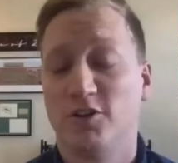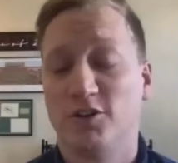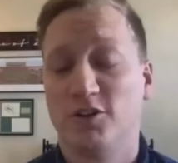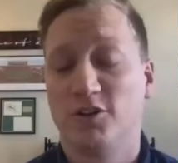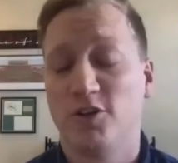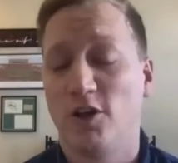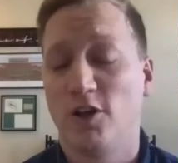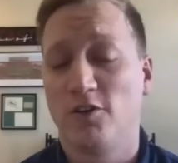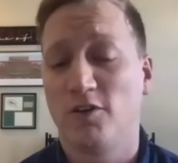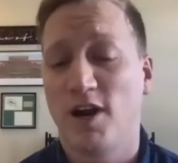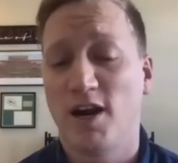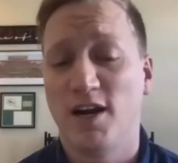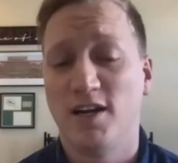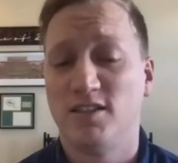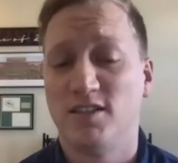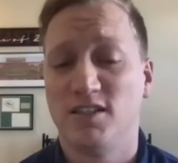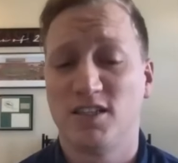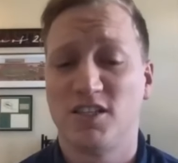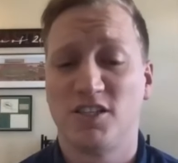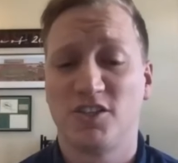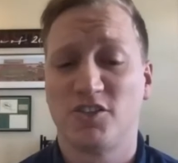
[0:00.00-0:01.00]
you're you're totally
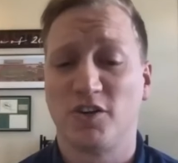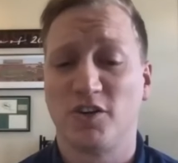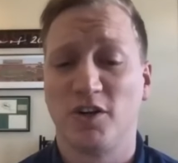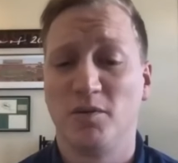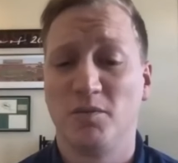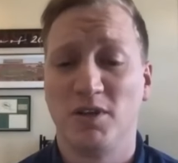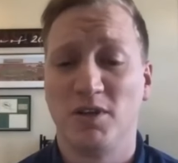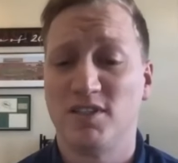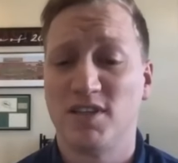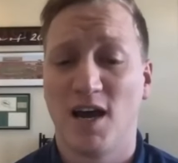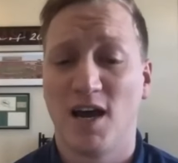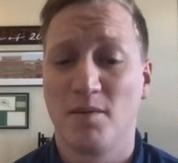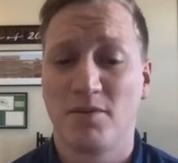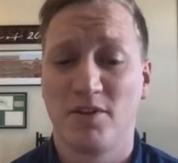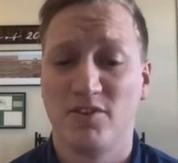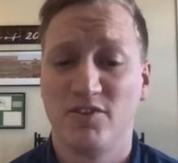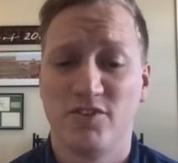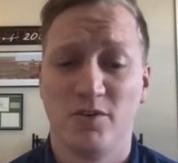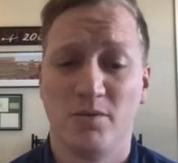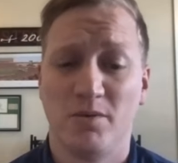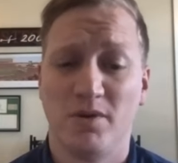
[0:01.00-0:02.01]
right. It's extremely
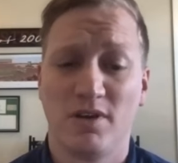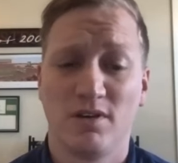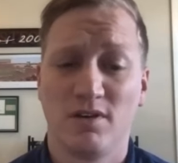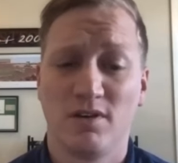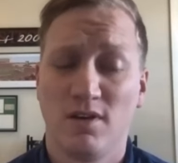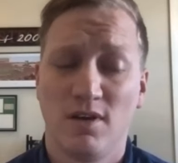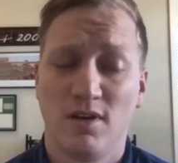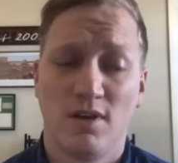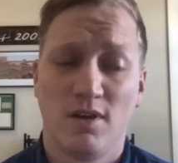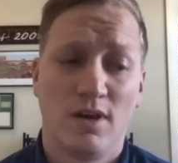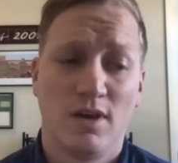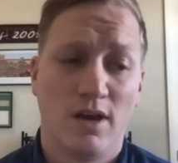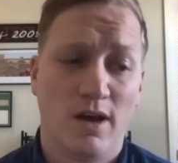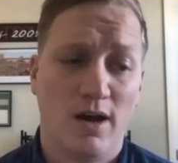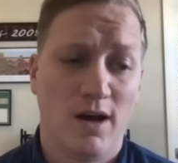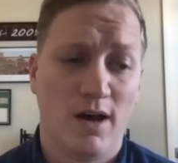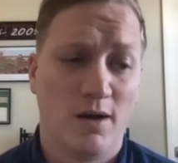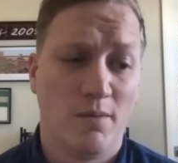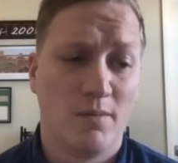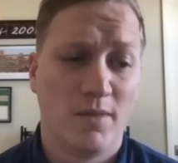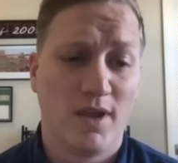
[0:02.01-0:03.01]
time consuming,
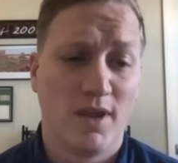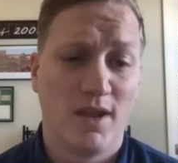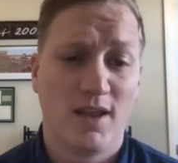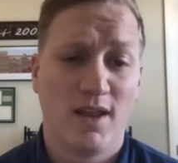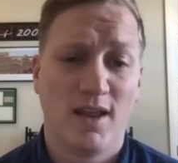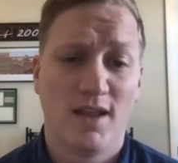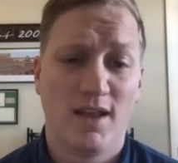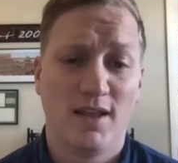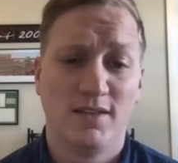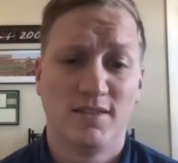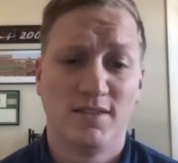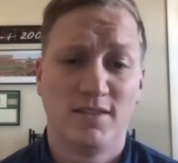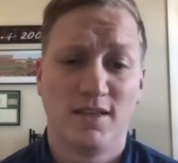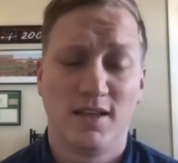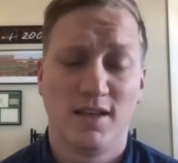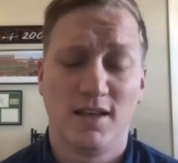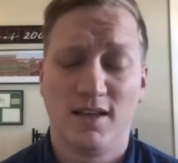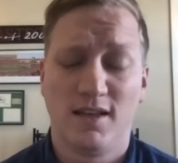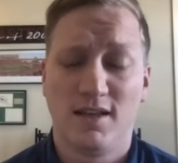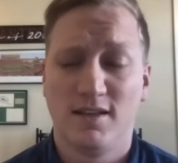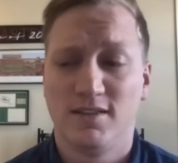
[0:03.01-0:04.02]
yeah. um, and and,
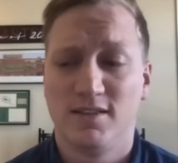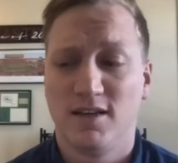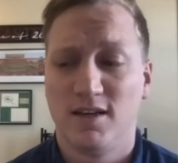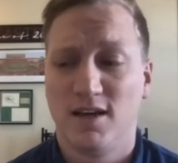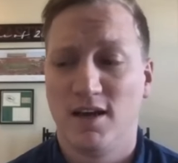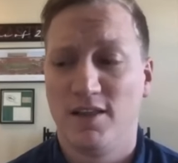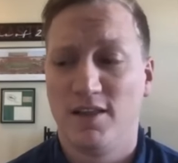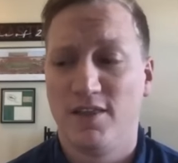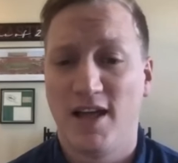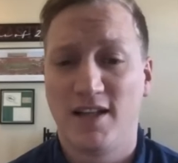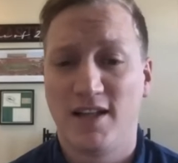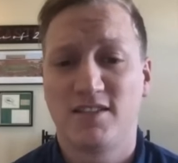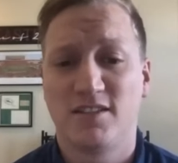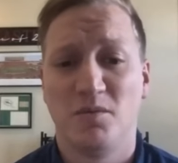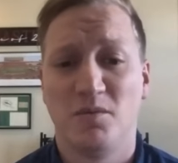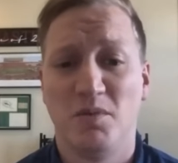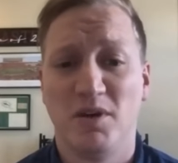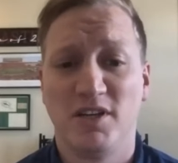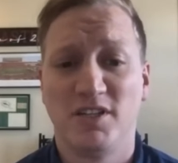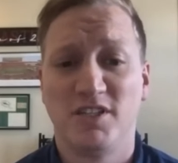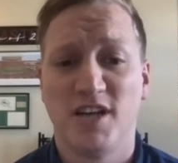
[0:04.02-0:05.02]
and uh,
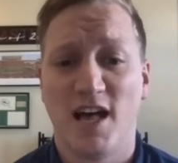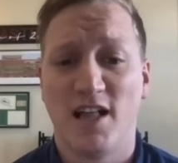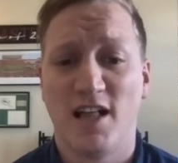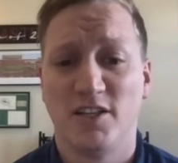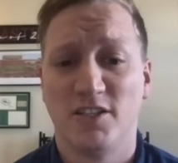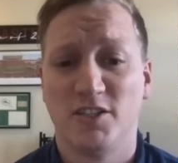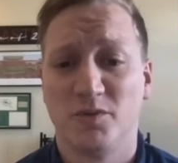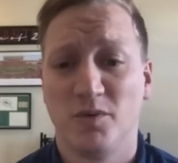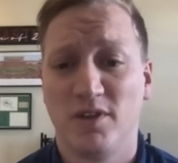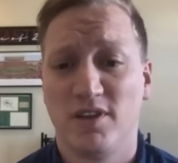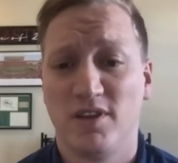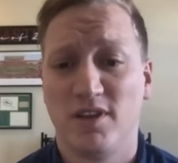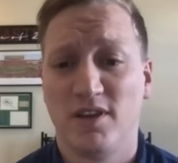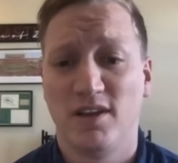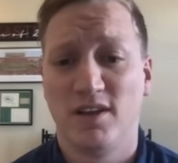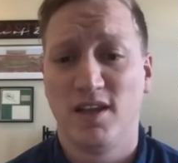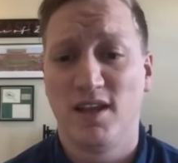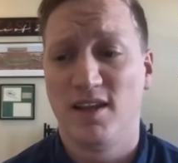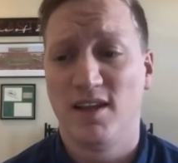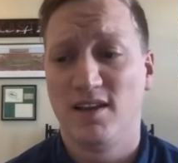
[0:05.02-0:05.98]
that's the big challenge with it.